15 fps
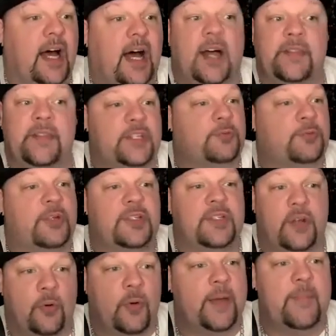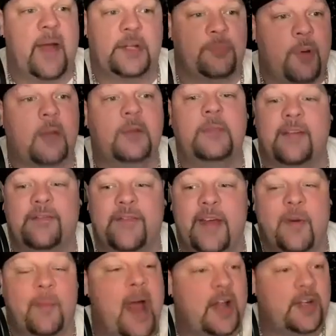This was a great match, probably my
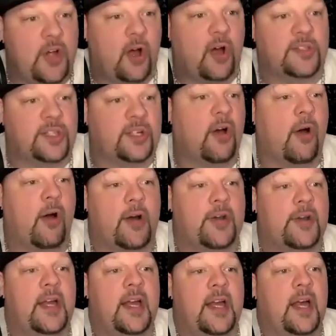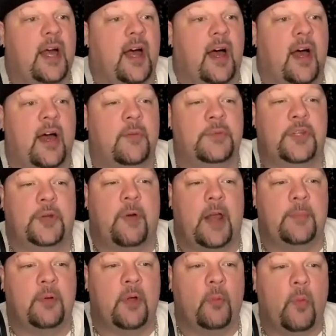favorite match on the card. It was
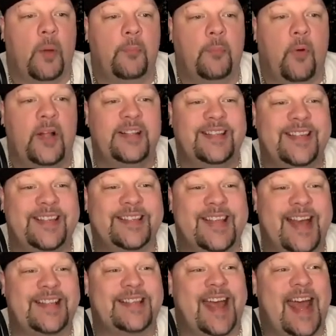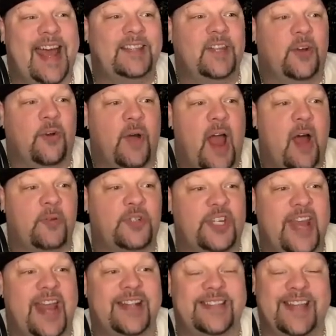incredible. At one point, these guys had the crowd
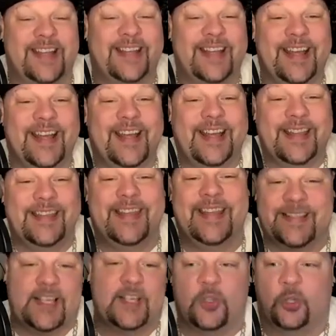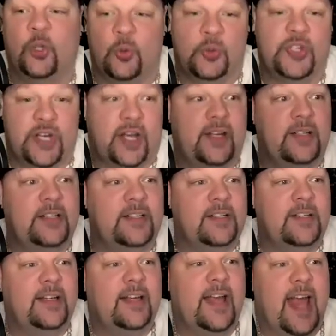chanting, "This is Lucha."
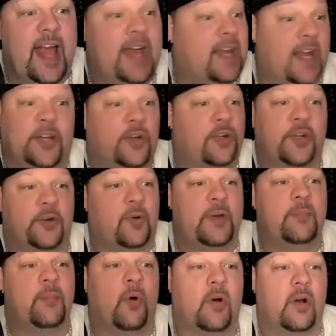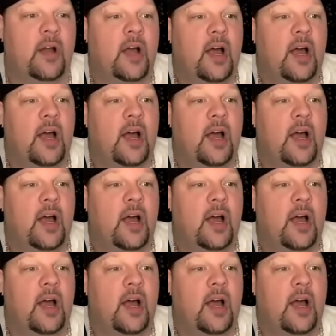And I couldn't agree more.